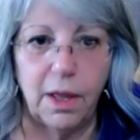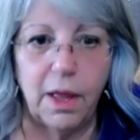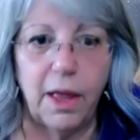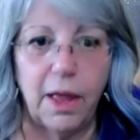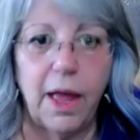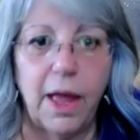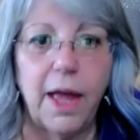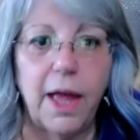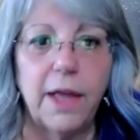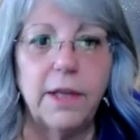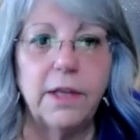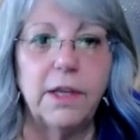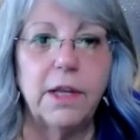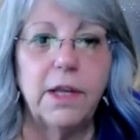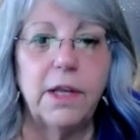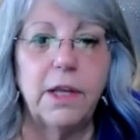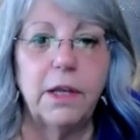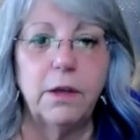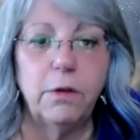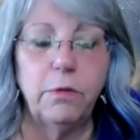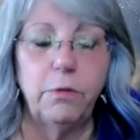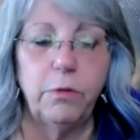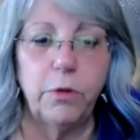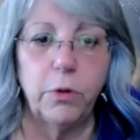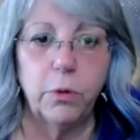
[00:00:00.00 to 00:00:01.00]
and
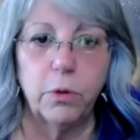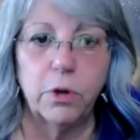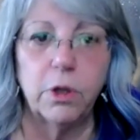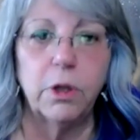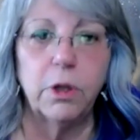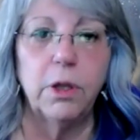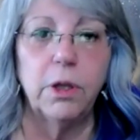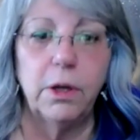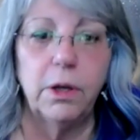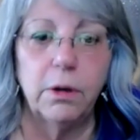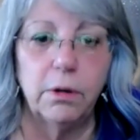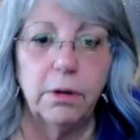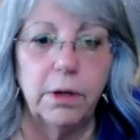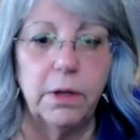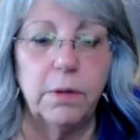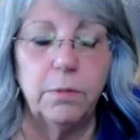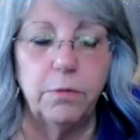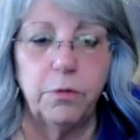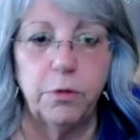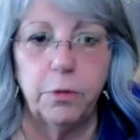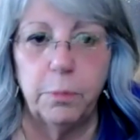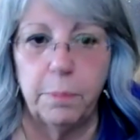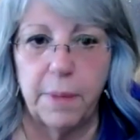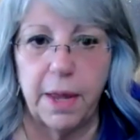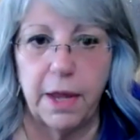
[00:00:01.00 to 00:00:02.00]
give you clear
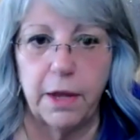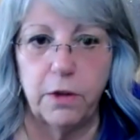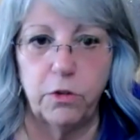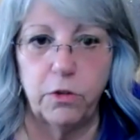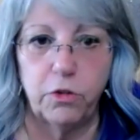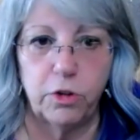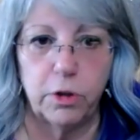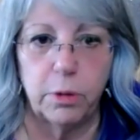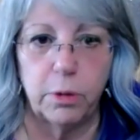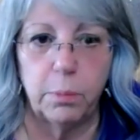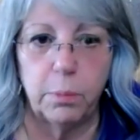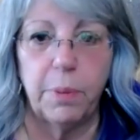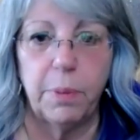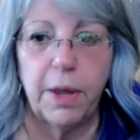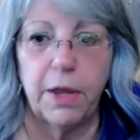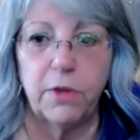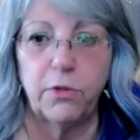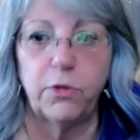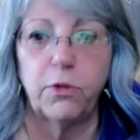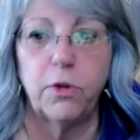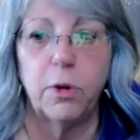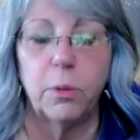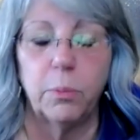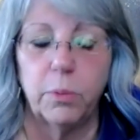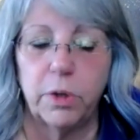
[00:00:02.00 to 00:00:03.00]
information
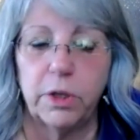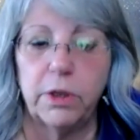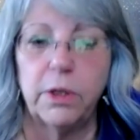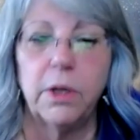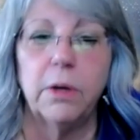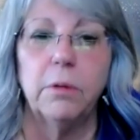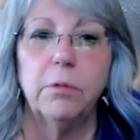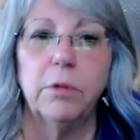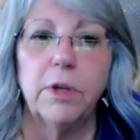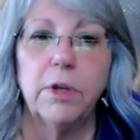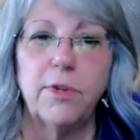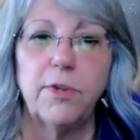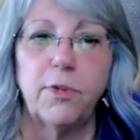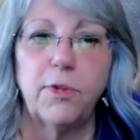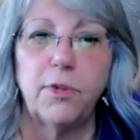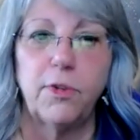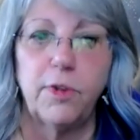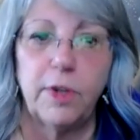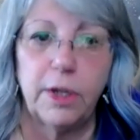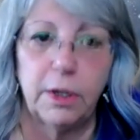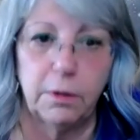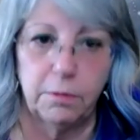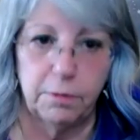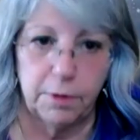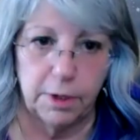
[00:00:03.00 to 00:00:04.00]
based on what they're
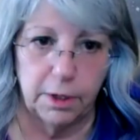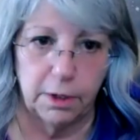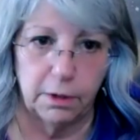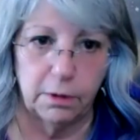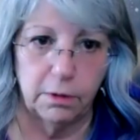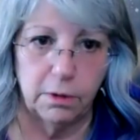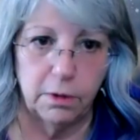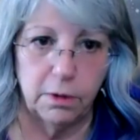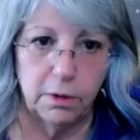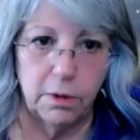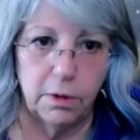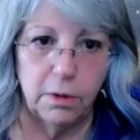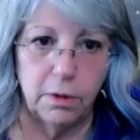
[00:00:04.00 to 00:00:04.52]
receiving